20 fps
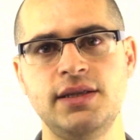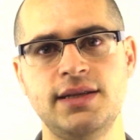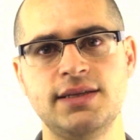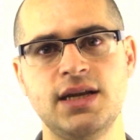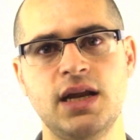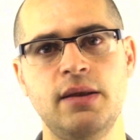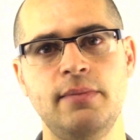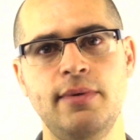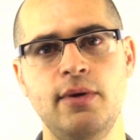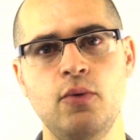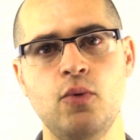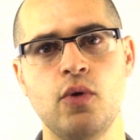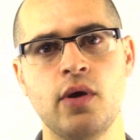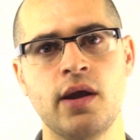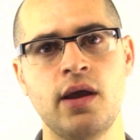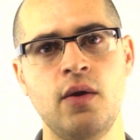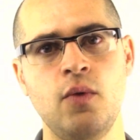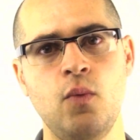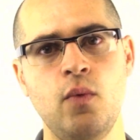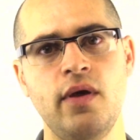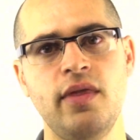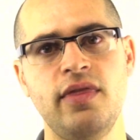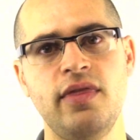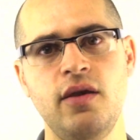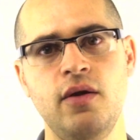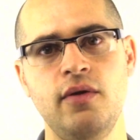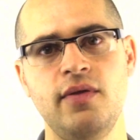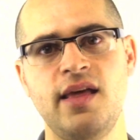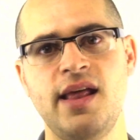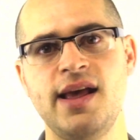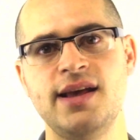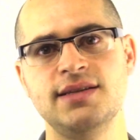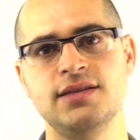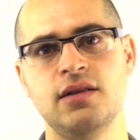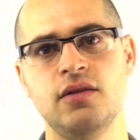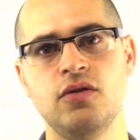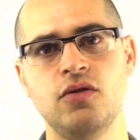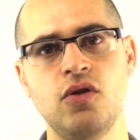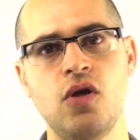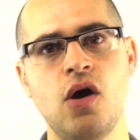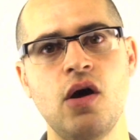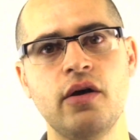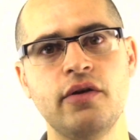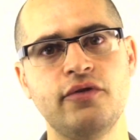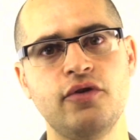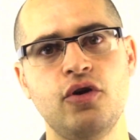that's going to be working with you that has a long